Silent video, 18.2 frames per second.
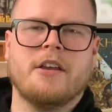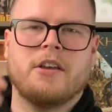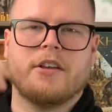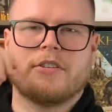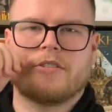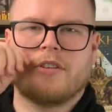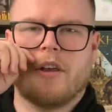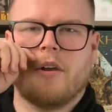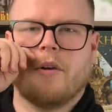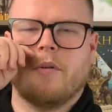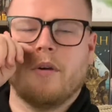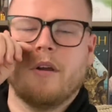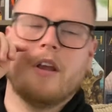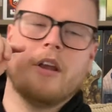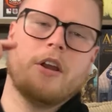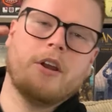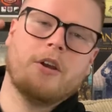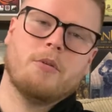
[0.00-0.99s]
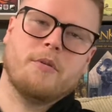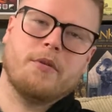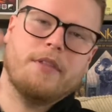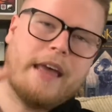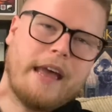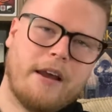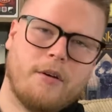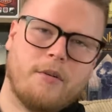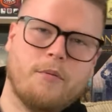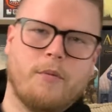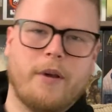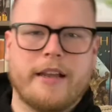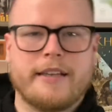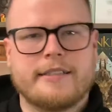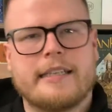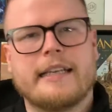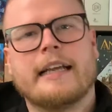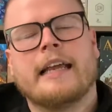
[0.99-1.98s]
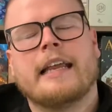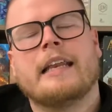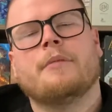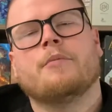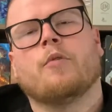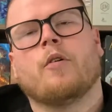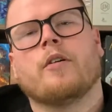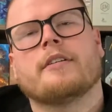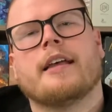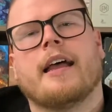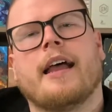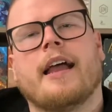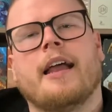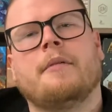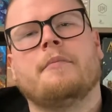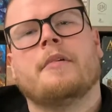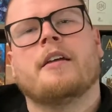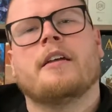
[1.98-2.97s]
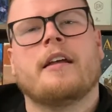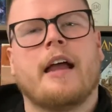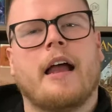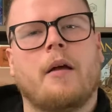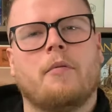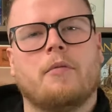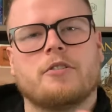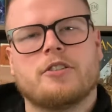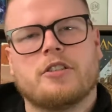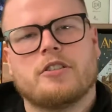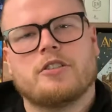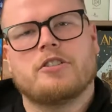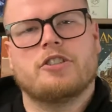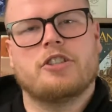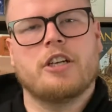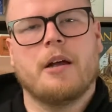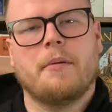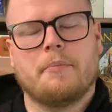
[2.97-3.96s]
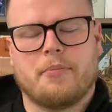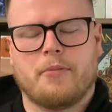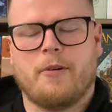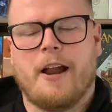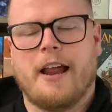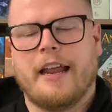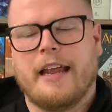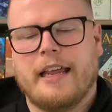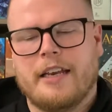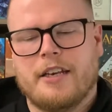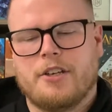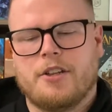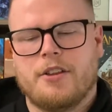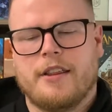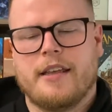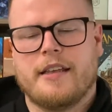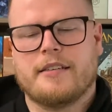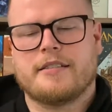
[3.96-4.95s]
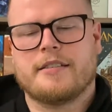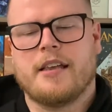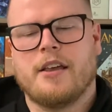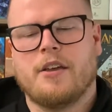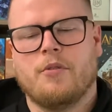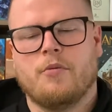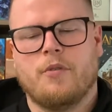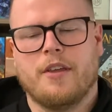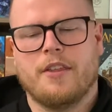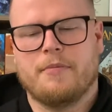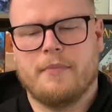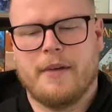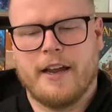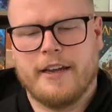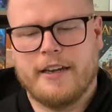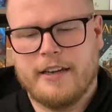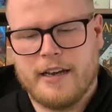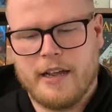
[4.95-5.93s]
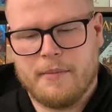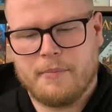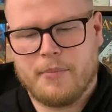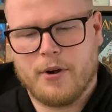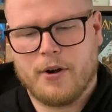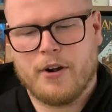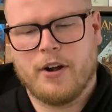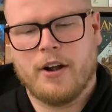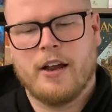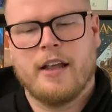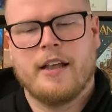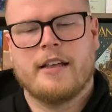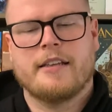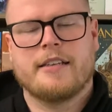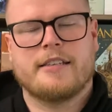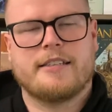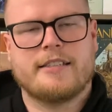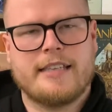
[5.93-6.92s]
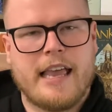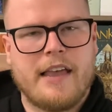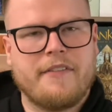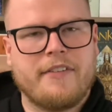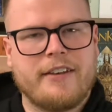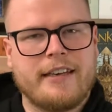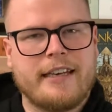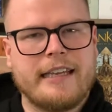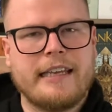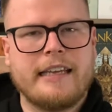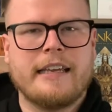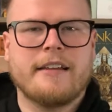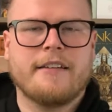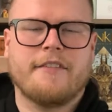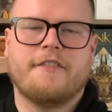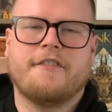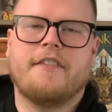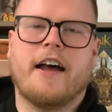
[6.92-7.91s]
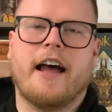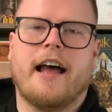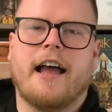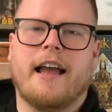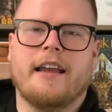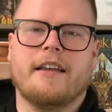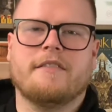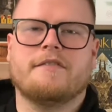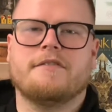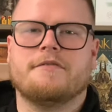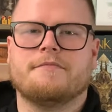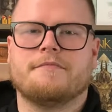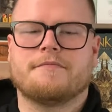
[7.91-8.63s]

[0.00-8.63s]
So, without wasting any more time, I will just jump right into this with my number 75.